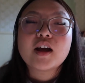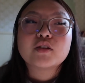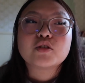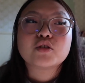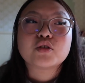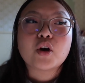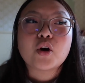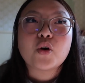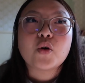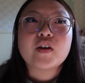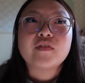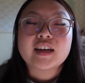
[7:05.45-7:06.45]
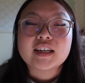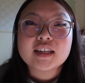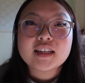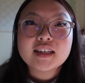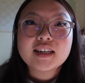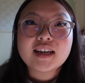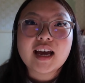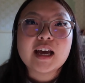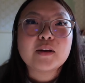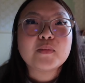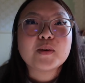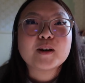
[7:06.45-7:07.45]
So if I could,
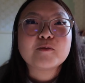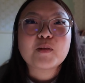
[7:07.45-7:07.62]
I would